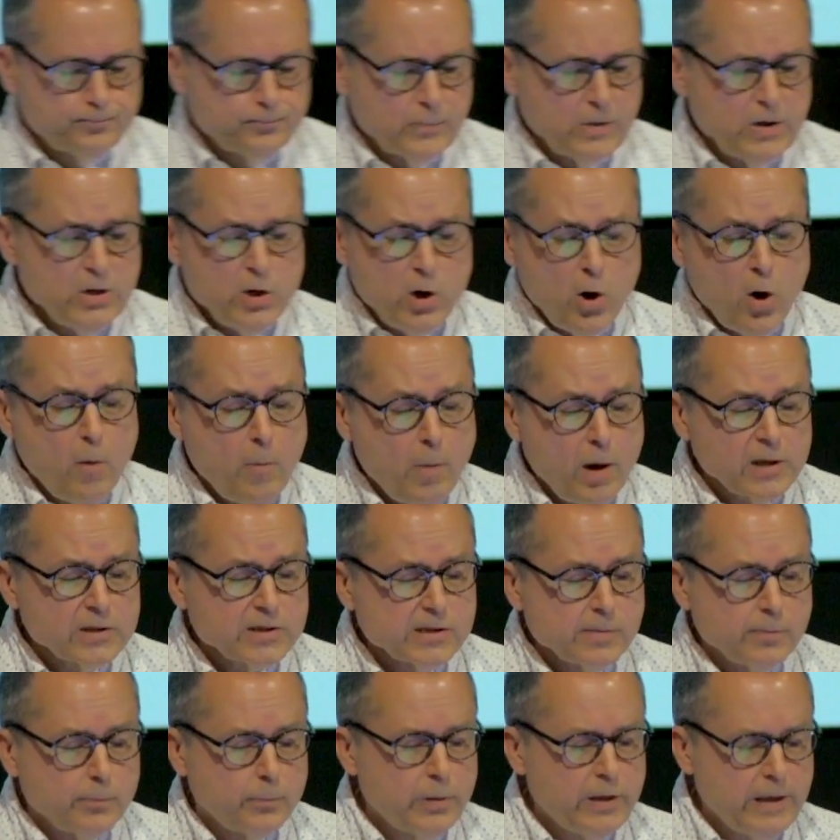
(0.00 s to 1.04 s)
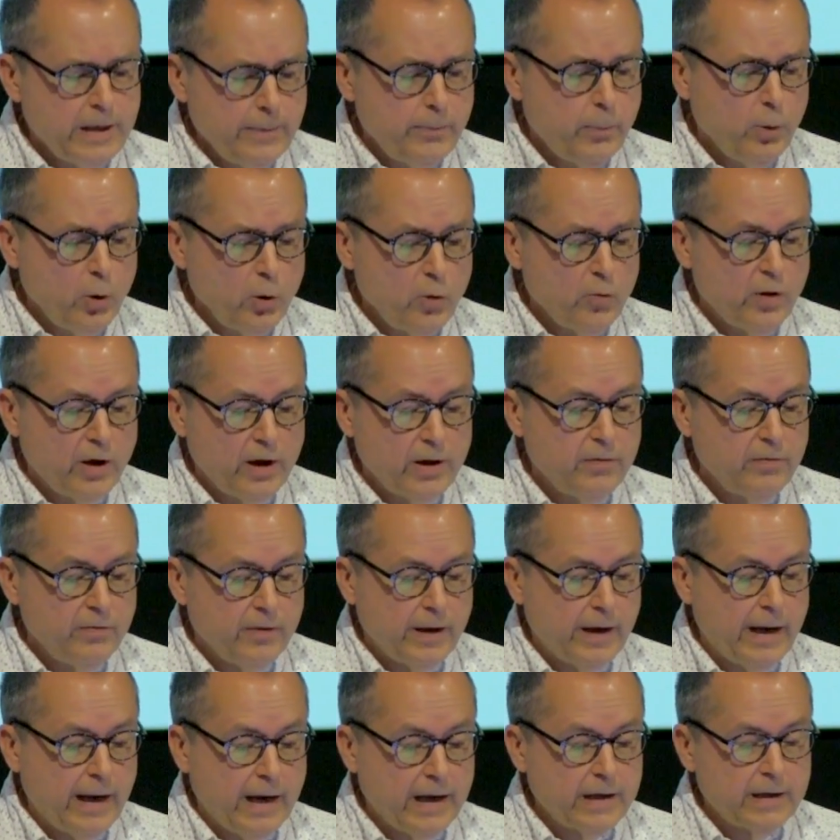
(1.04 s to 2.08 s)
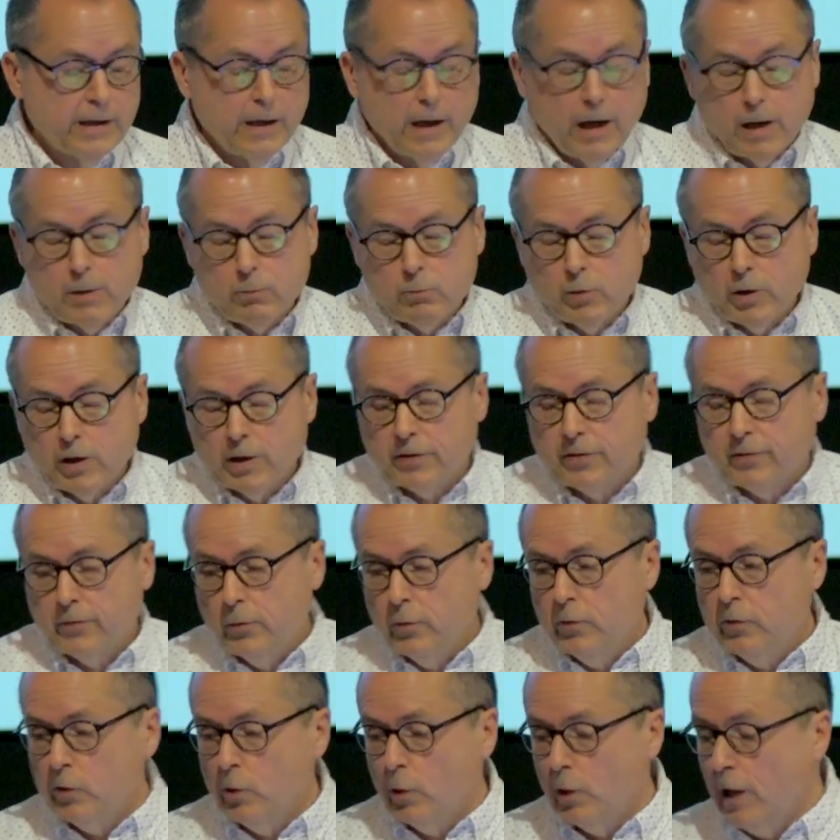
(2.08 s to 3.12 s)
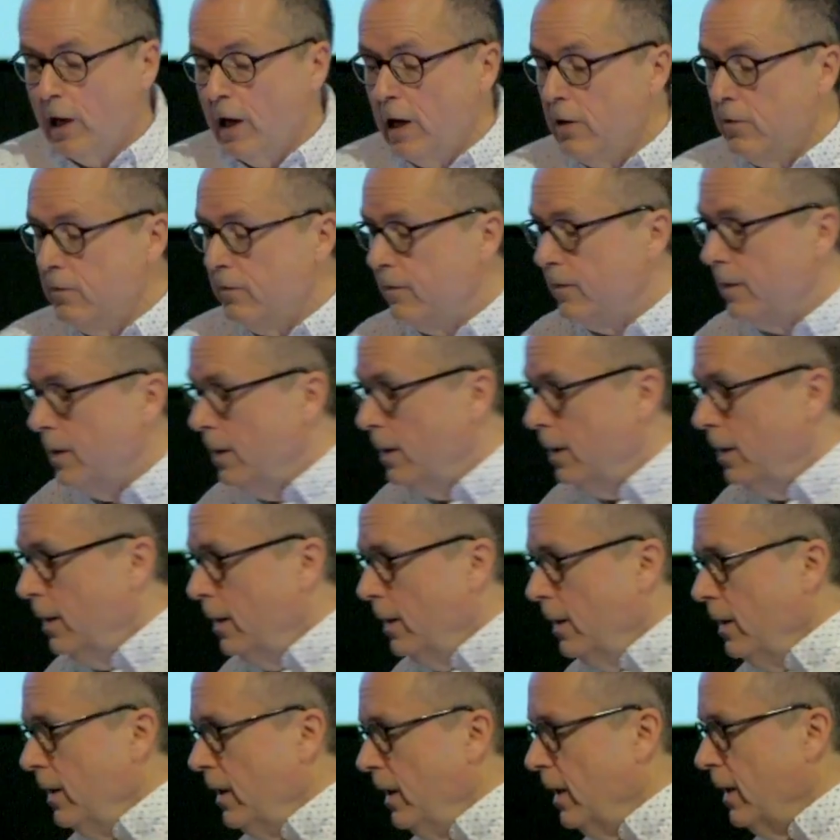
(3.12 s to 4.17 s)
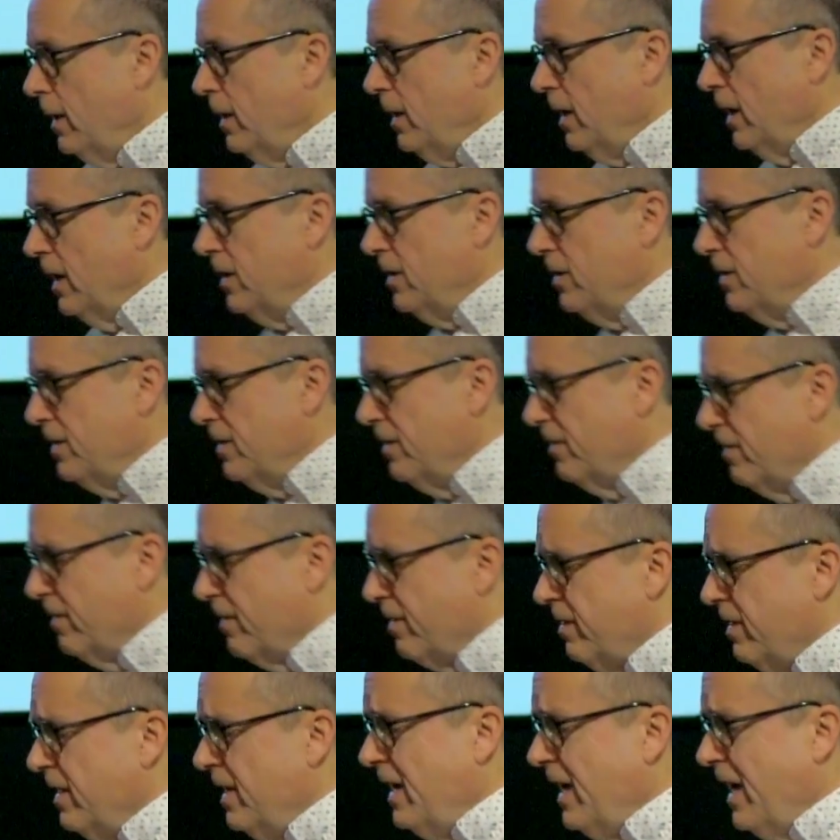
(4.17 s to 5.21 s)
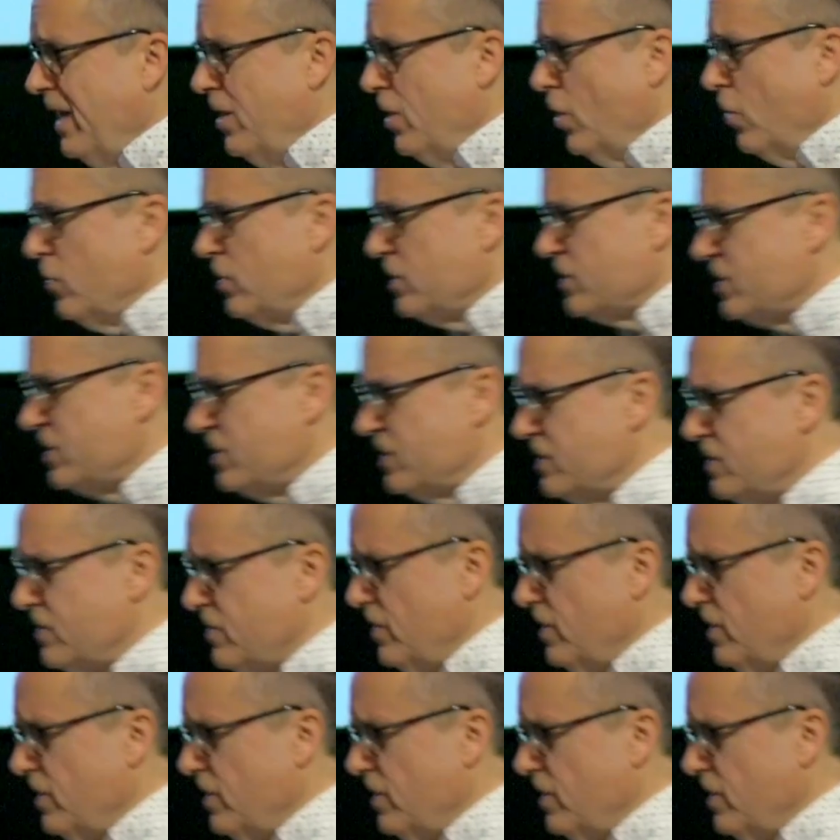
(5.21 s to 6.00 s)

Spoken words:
you know, about some people that had God break through in their life. And the thing I notice is